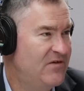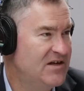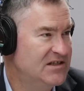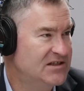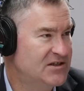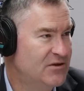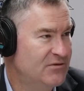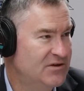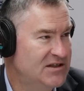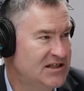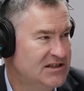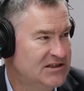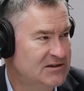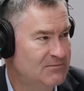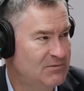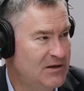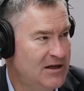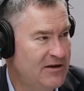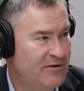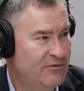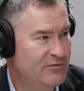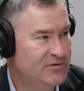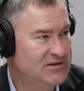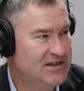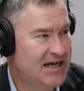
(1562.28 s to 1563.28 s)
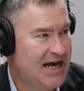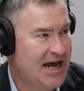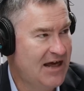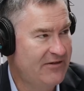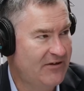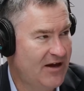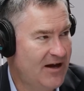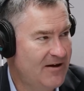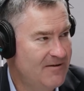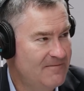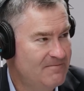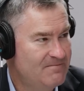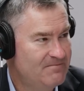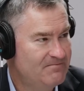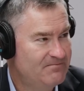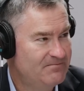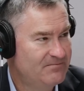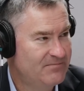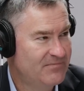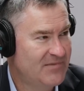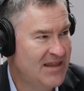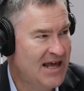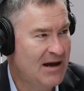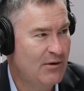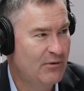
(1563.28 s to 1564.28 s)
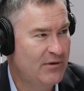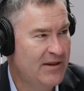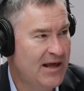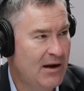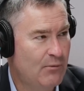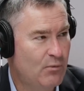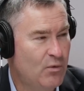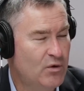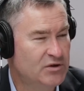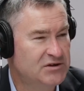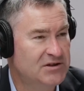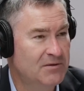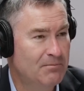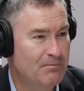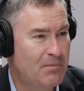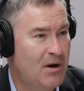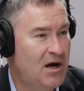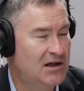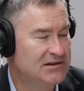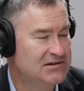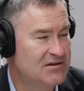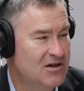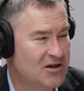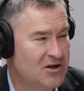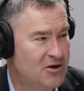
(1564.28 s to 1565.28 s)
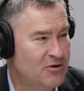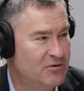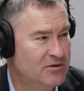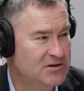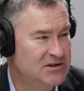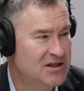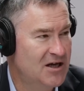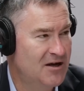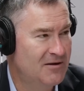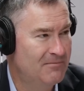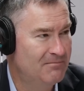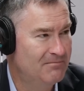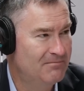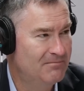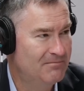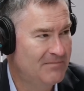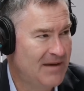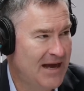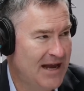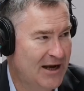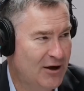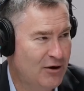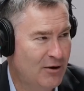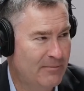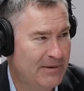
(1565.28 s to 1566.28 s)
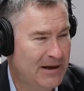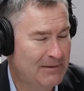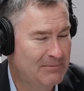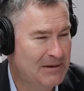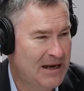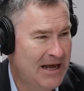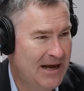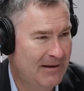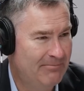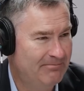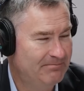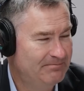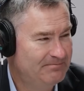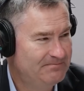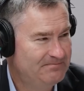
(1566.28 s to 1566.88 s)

fiscal discipline altogether. That wasn't part of the long-term economic plan.